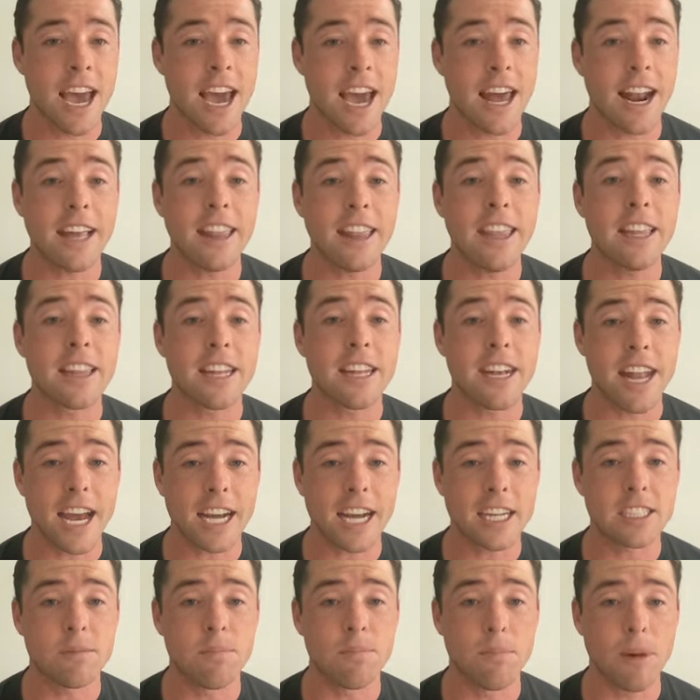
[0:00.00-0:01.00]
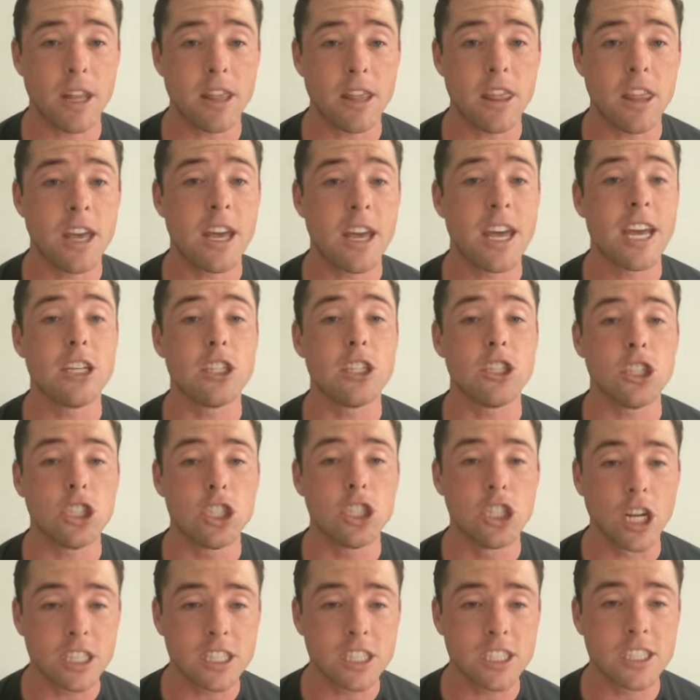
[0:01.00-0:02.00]
And I think the next month is
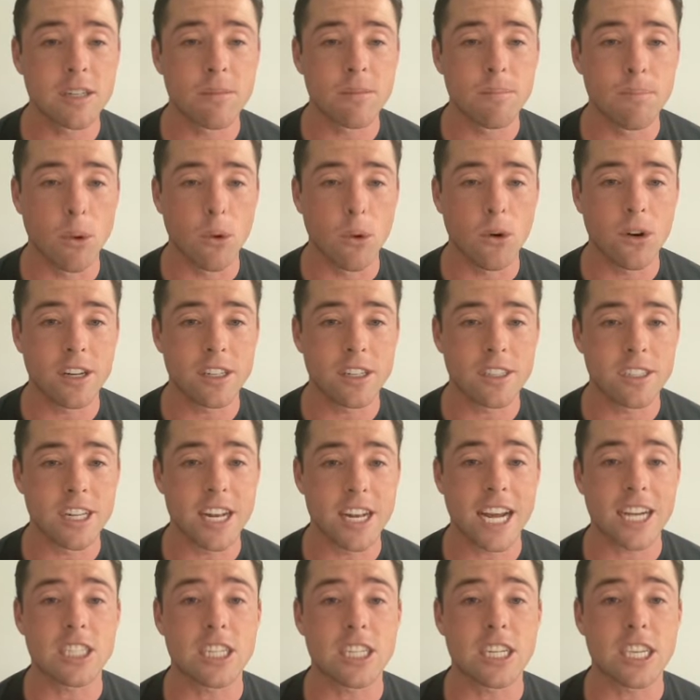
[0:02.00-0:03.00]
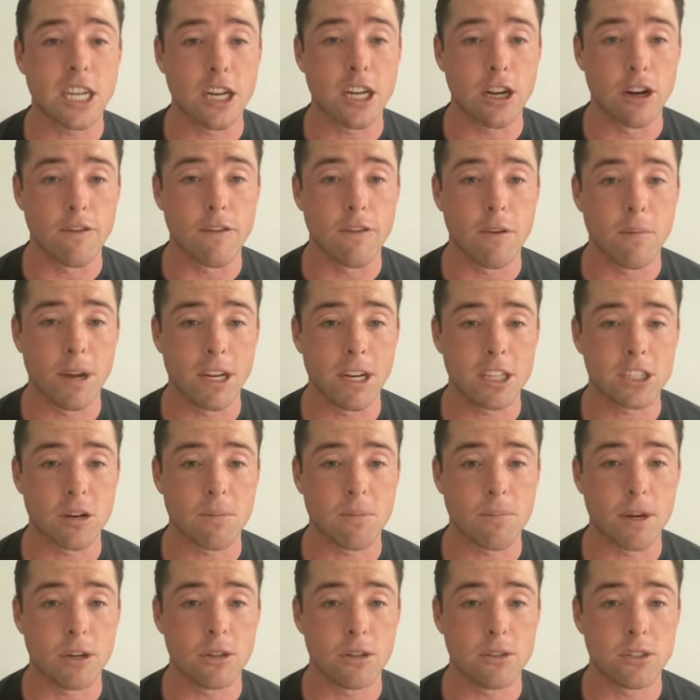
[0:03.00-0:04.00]
just as important as the next year for Buster
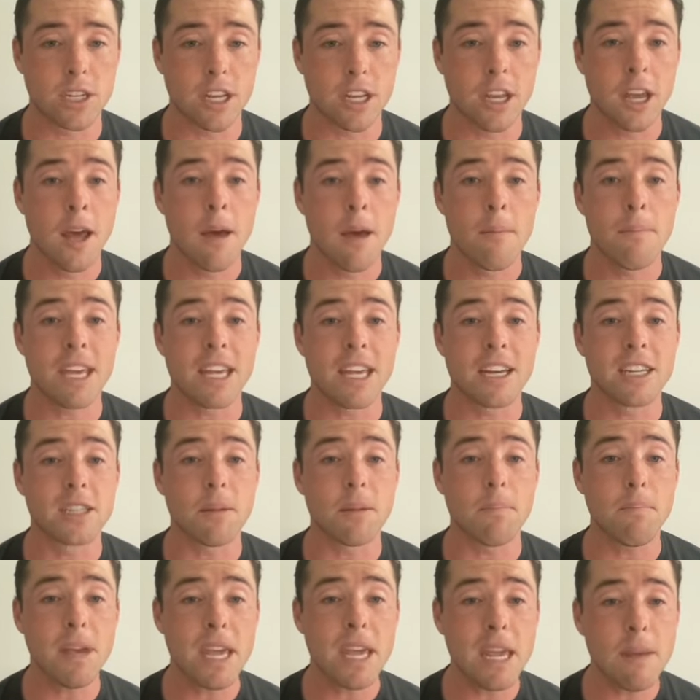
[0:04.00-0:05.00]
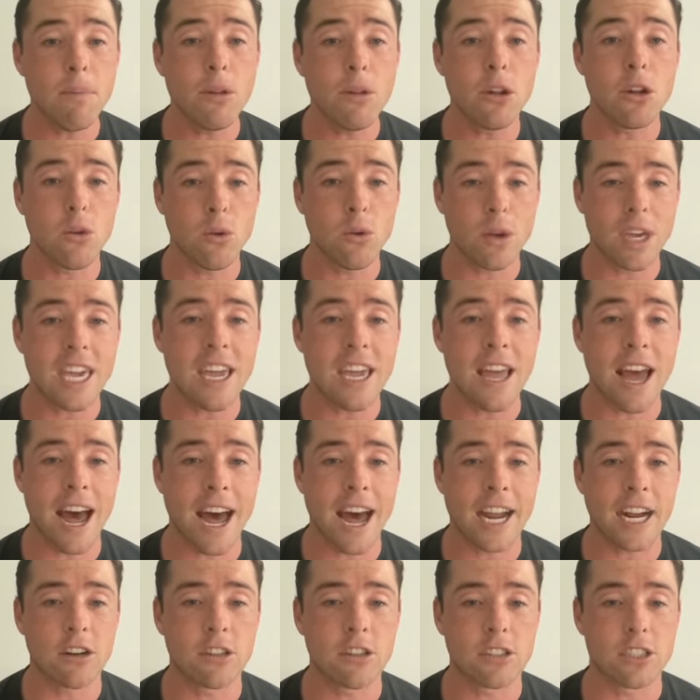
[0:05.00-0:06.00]
Posey, because the people who he
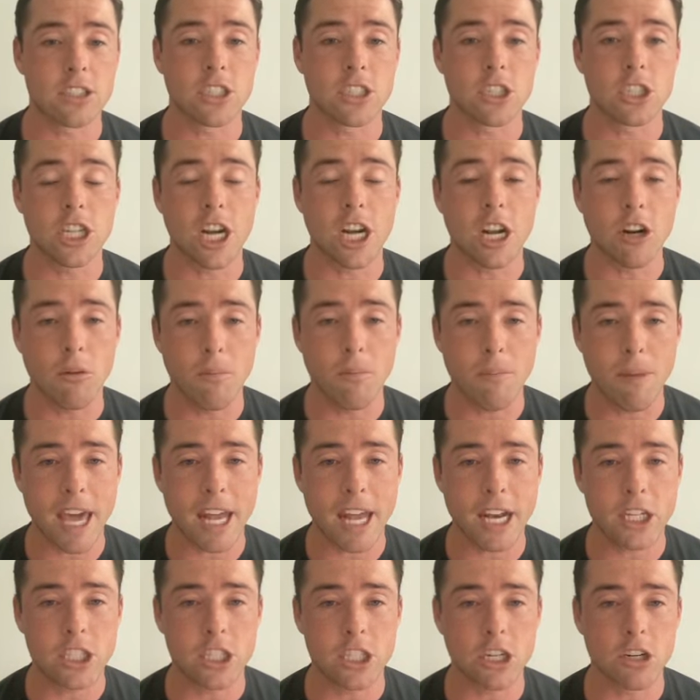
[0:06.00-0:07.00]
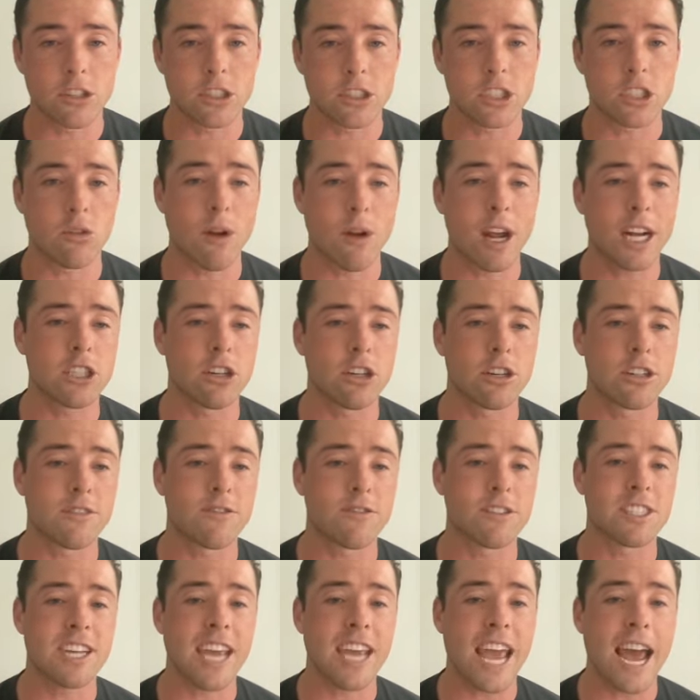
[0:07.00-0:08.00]
hires as a general manager, as directors
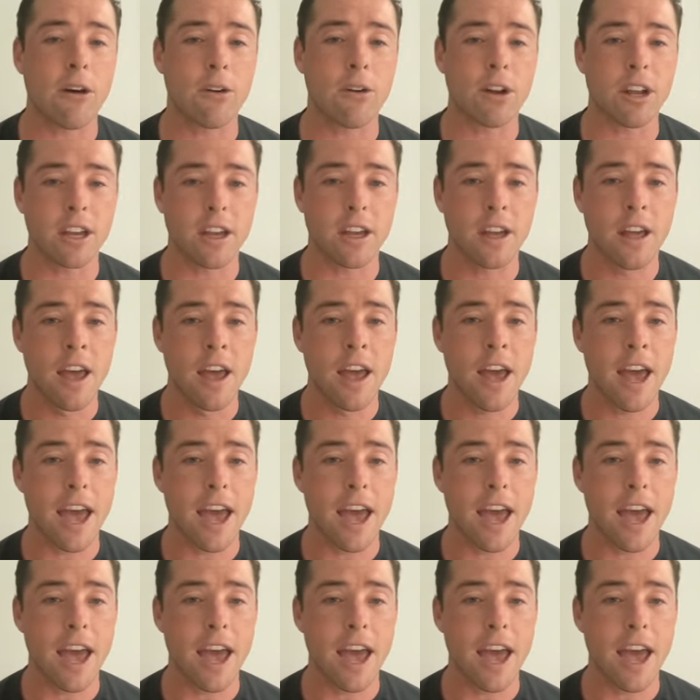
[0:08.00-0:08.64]
of scouting,